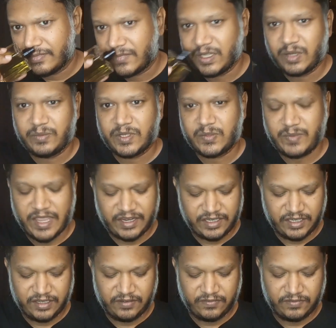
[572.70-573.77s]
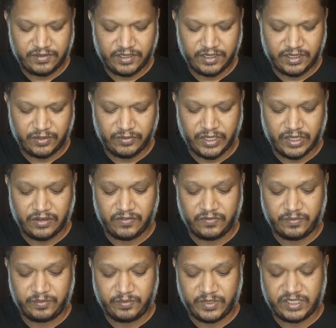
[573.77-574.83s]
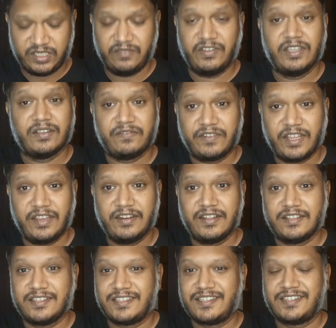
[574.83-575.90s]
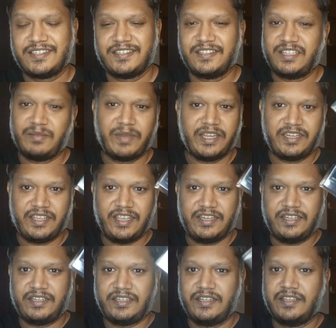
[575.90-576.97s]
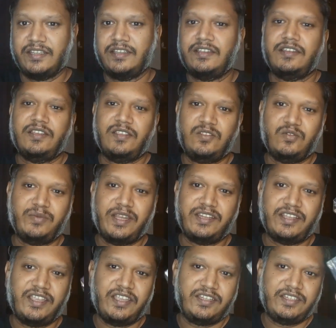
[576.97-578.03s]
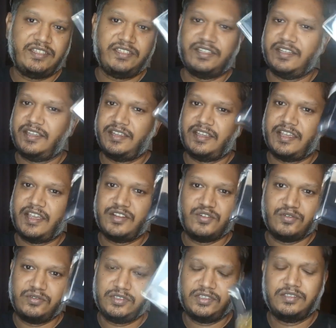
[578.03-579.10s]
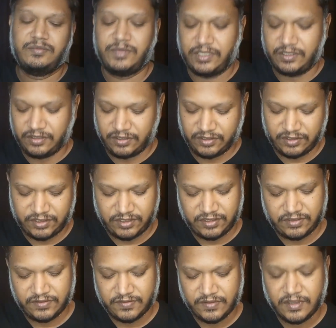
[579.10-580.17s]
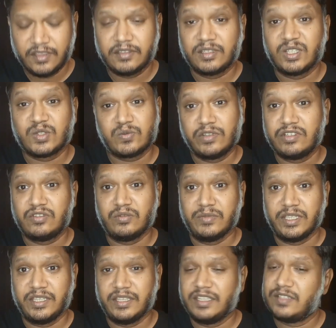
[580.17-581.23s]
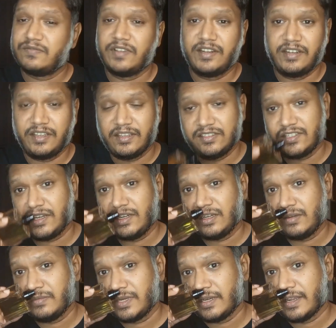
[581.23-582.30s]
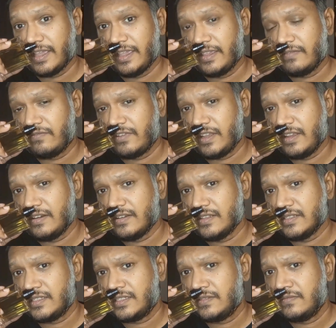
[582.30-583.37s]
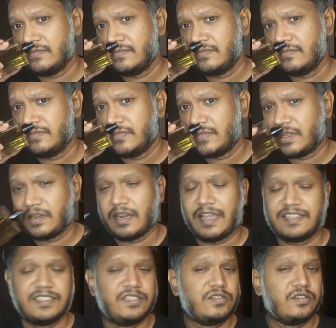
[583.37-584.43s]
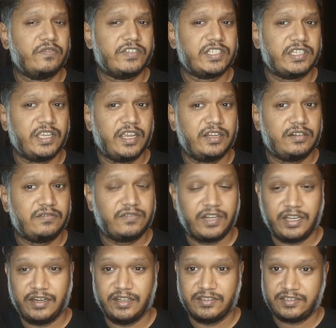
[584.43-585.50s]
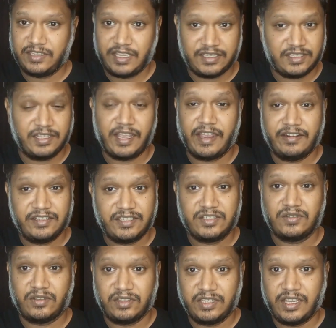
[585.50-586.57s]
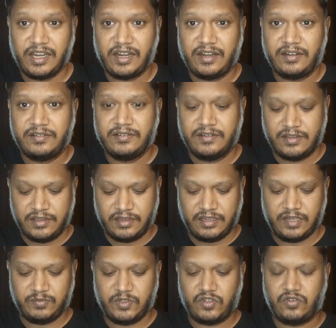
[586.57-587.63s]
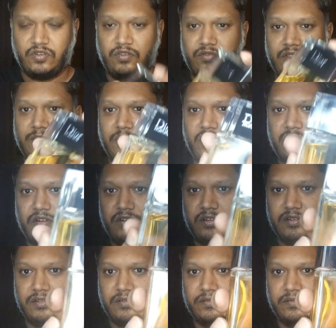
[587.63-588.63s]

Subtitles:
Their perspective, their way of perceiving a fragrance, they might hate it. You might hate it. I don't, because this one to me is very gentleman-like fragrance, classy, sophisticated fragrance. Yes, the iris is not there. Let me show you the bottle.